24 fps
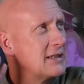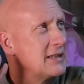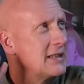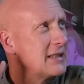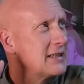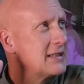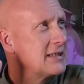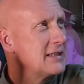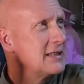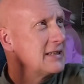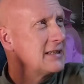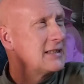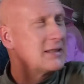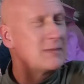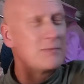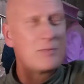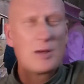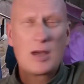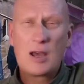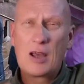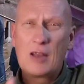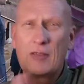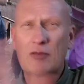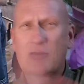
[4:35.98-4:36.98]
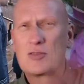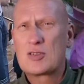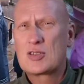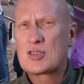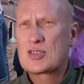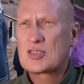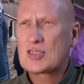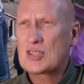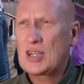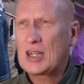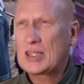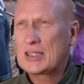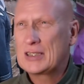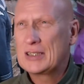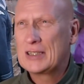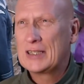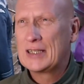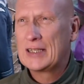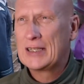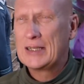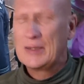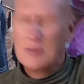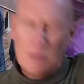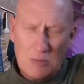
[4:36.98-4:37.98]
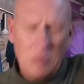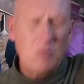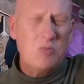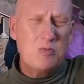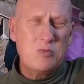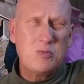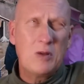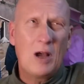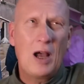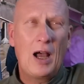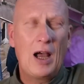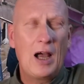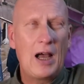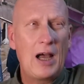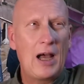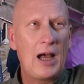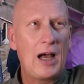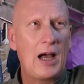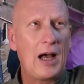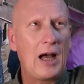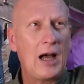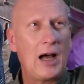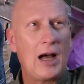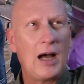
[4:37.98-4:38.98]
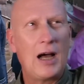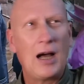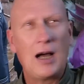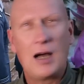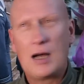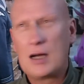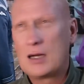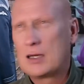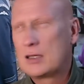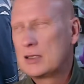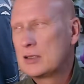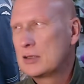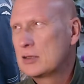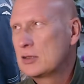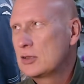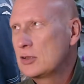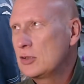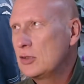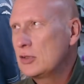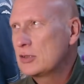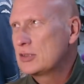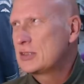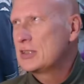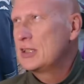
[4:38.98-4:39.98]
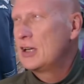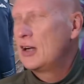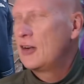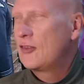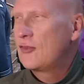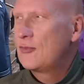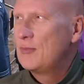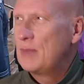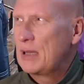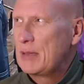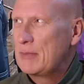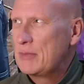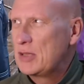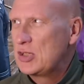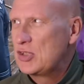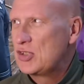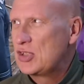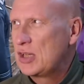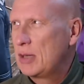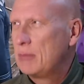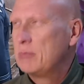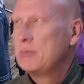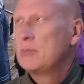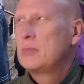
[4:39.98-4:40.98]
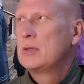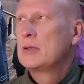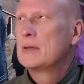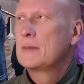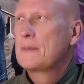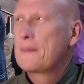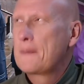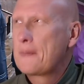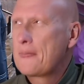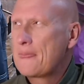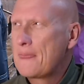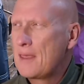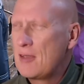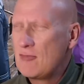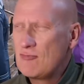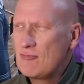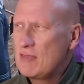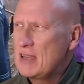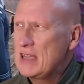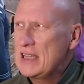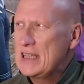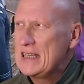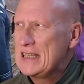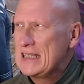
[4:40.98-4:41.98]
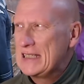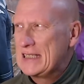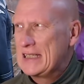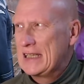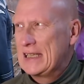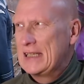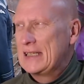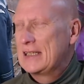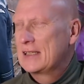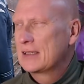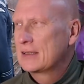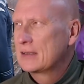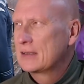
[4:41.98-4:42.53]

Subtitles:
listening to birds. Suddenly, got enough to make me jump. It really did.